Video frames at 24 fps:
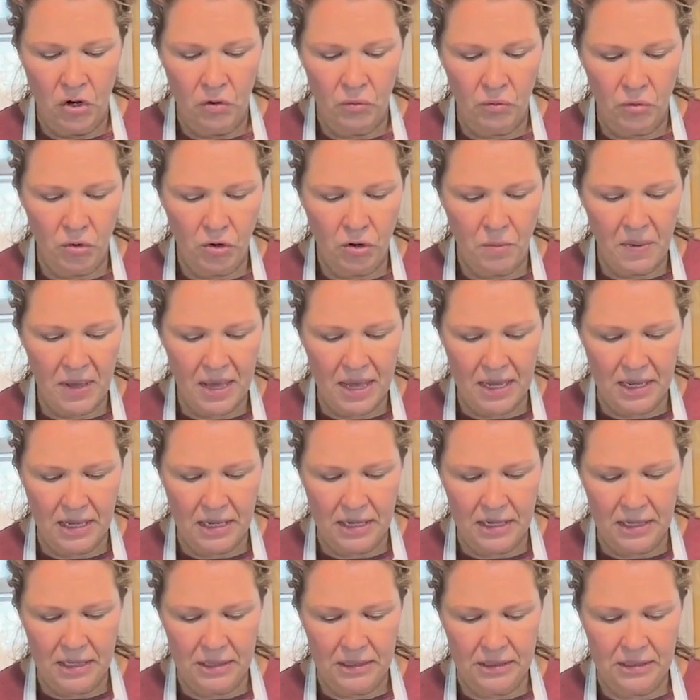
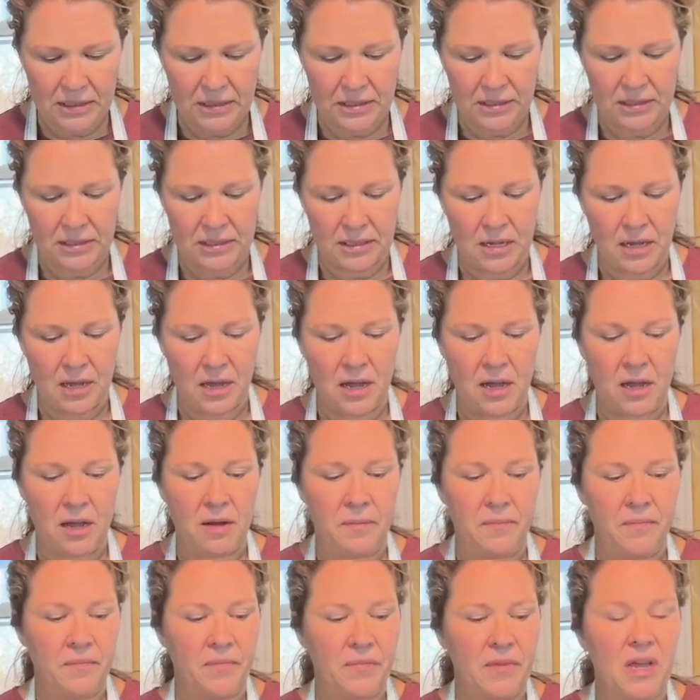Rutabagas,
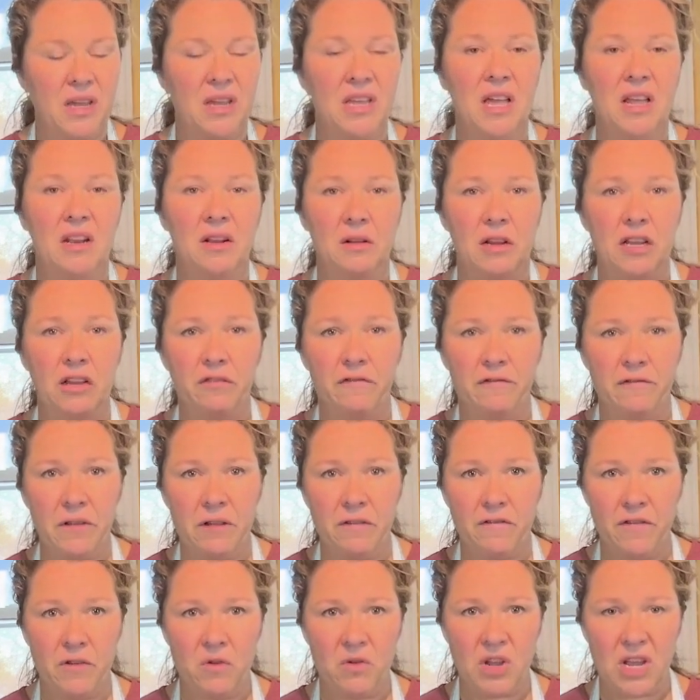again,
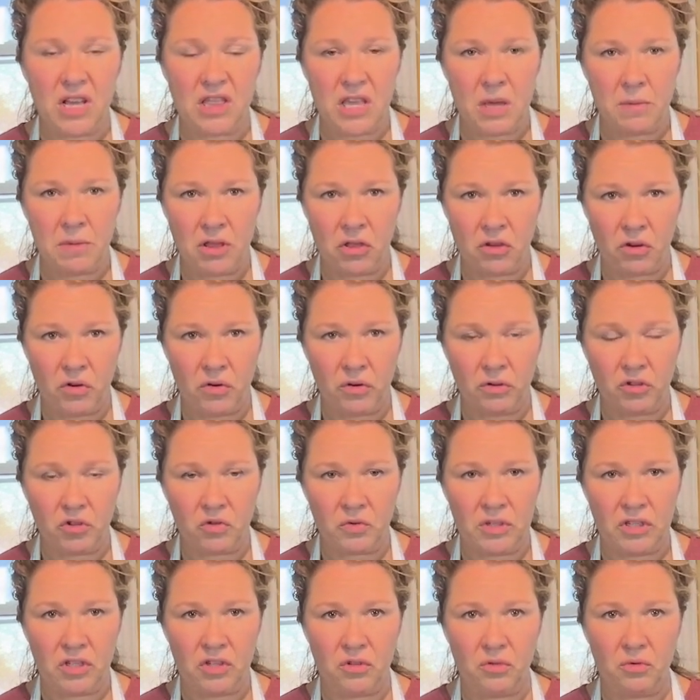if you get them in the
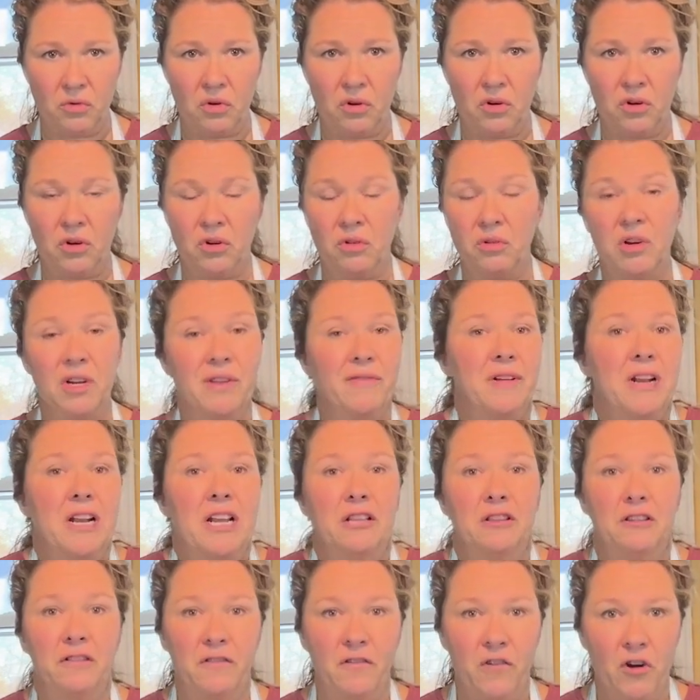grocery store or even
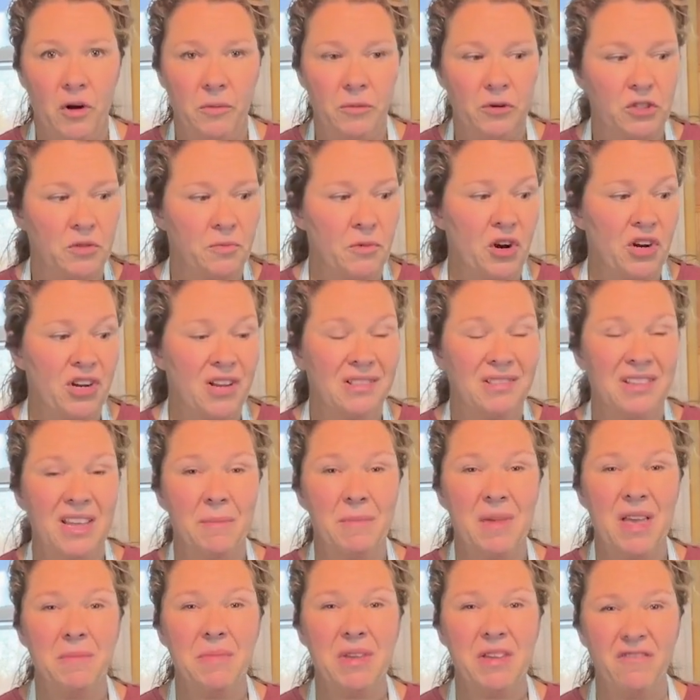at the farmer's market, they
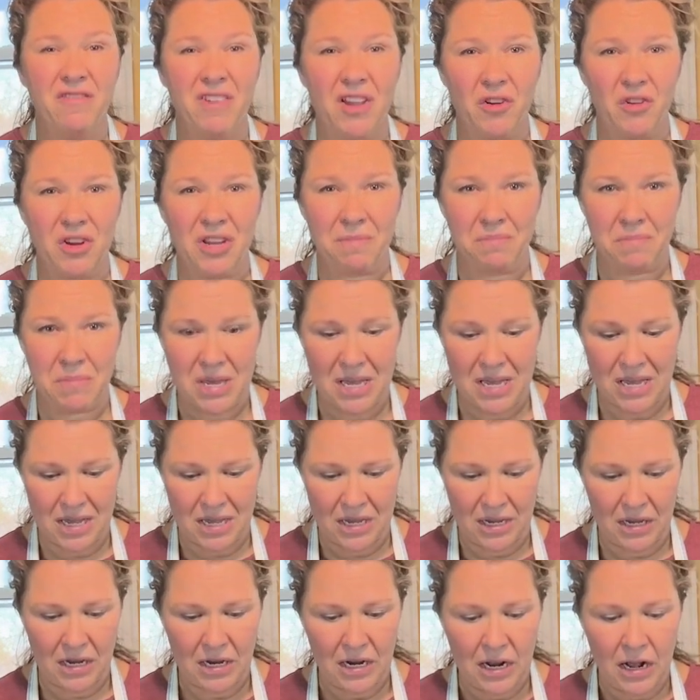may be very
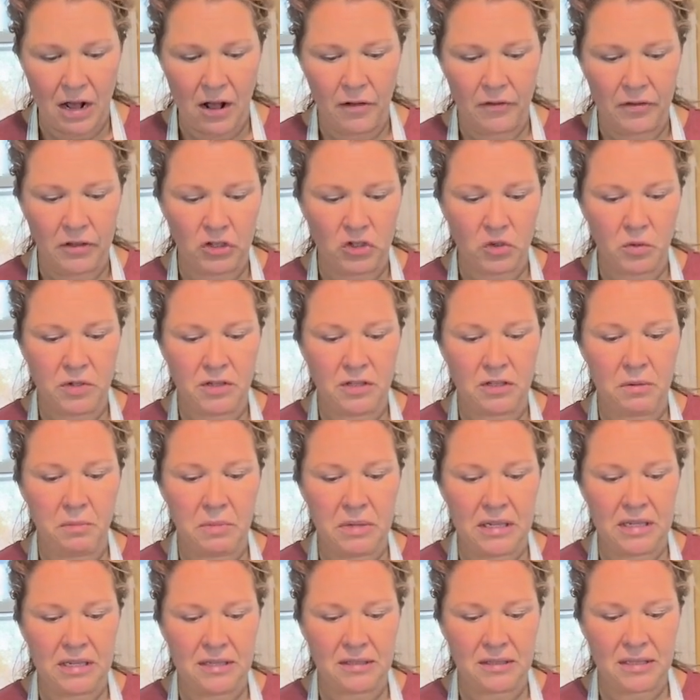big. This was the
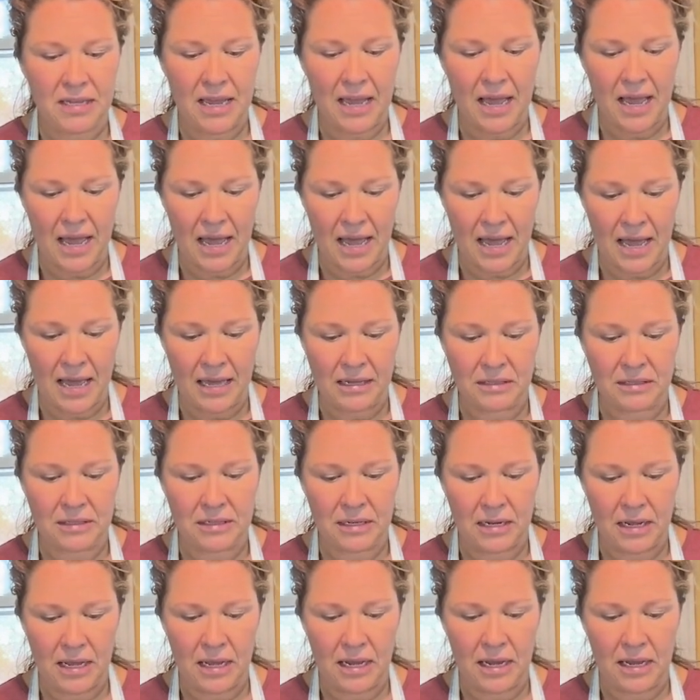biggest they had
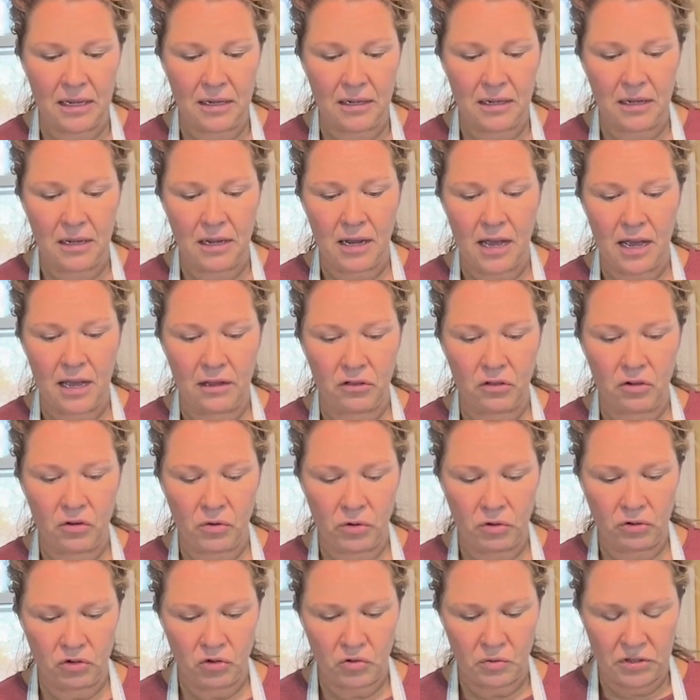today at the
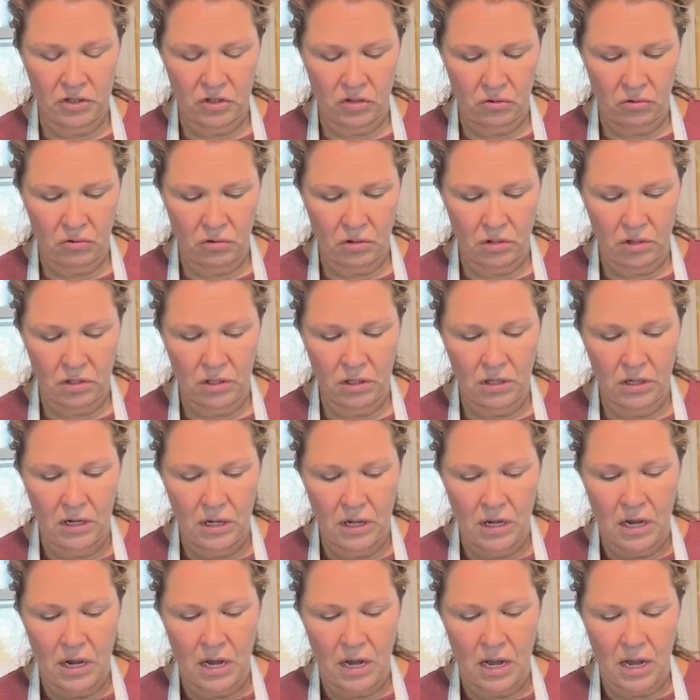grocery store,
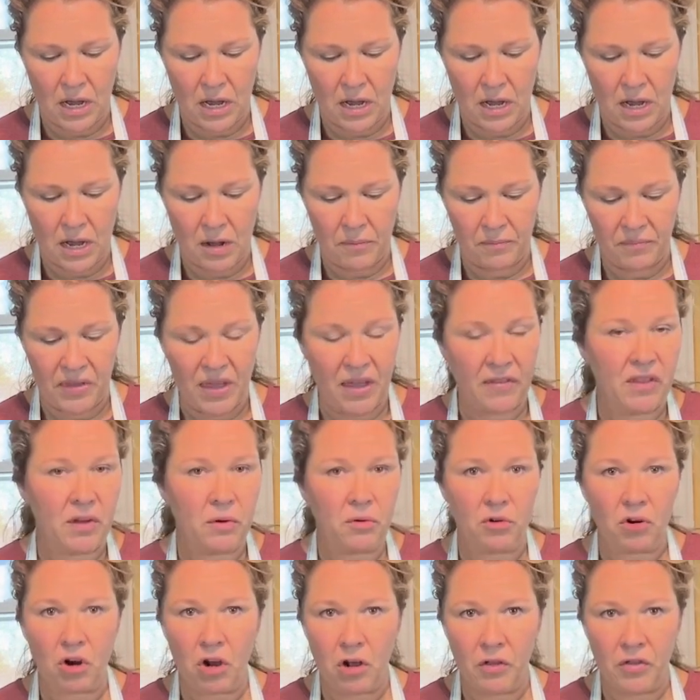and they
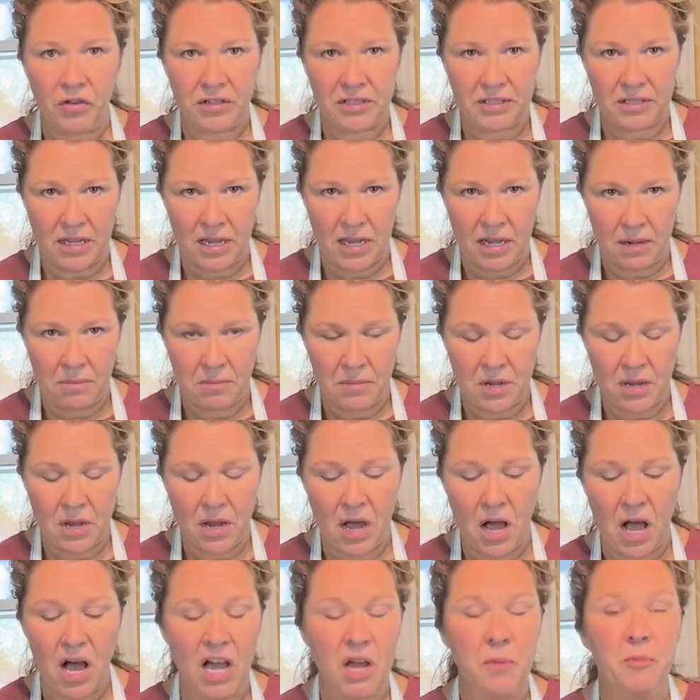were all the same.
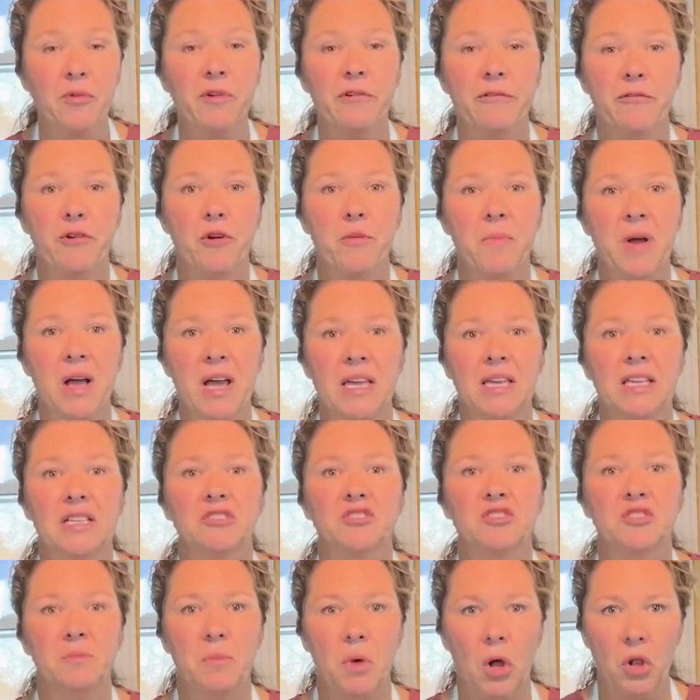I prefer buying
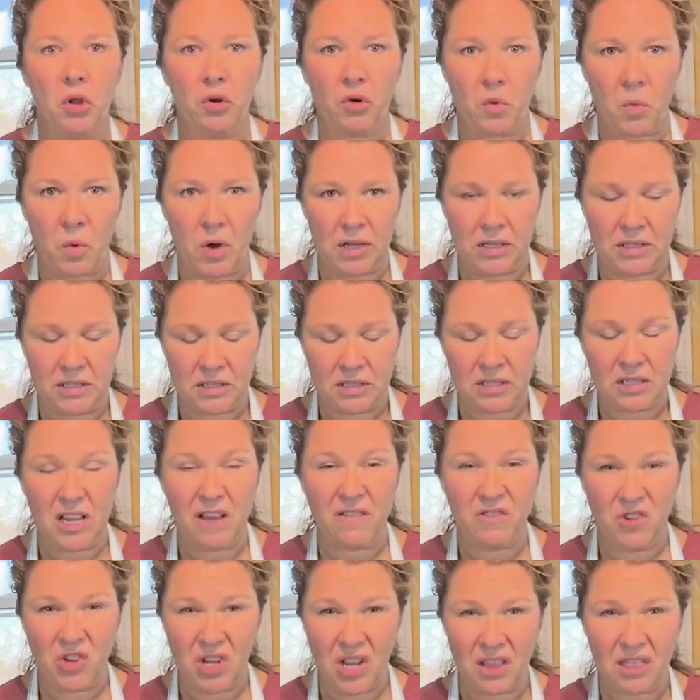smaller ones.
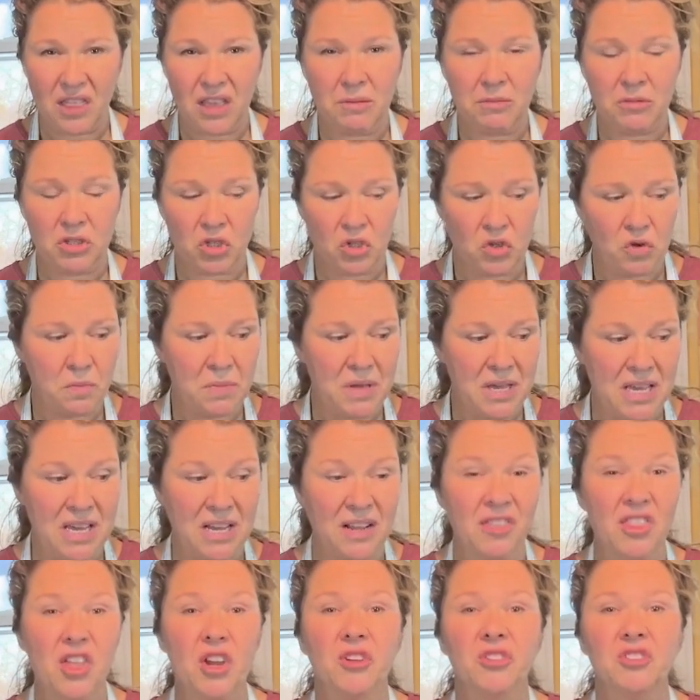If you get them too
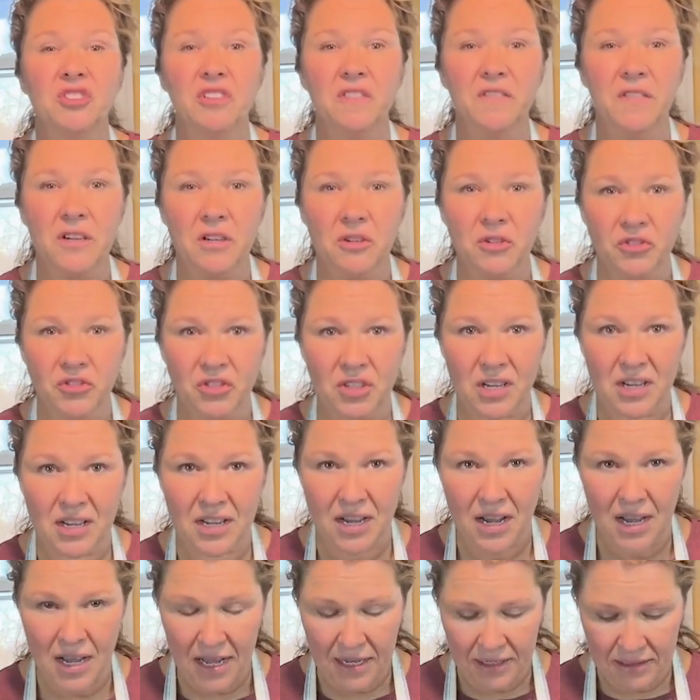big, they're difficult to
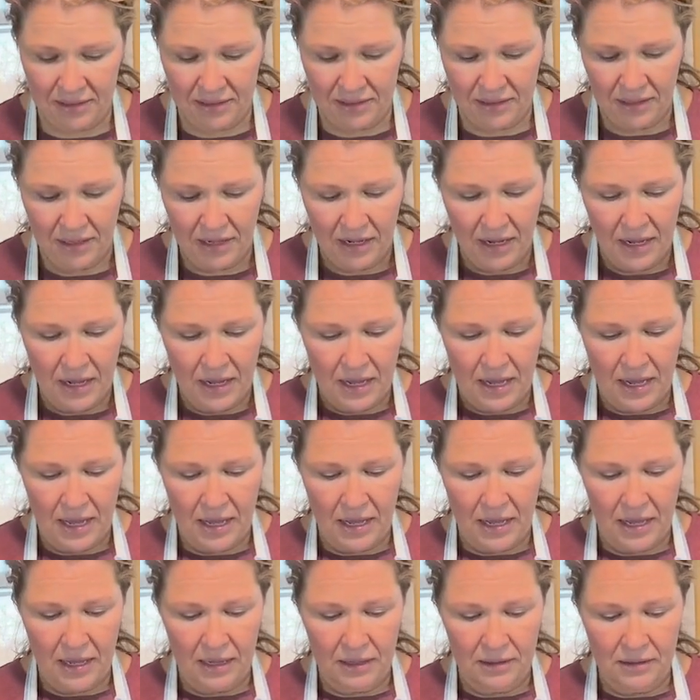cut.
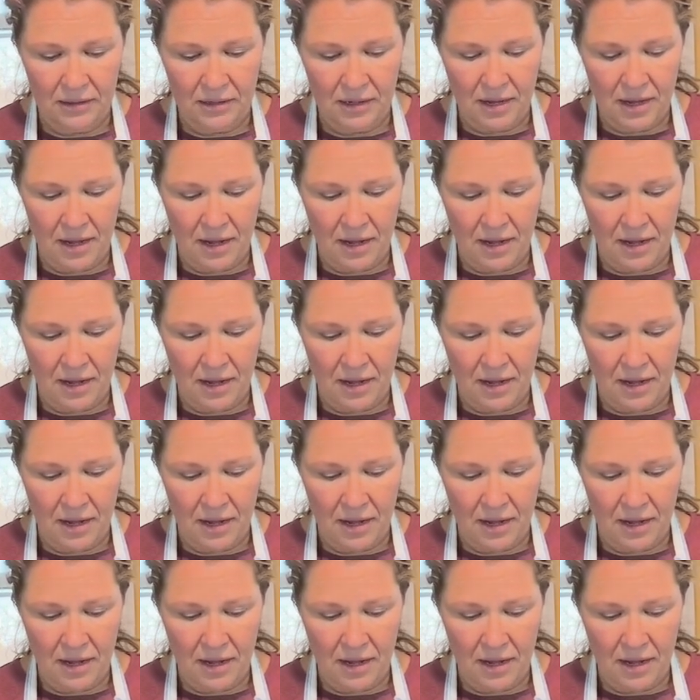And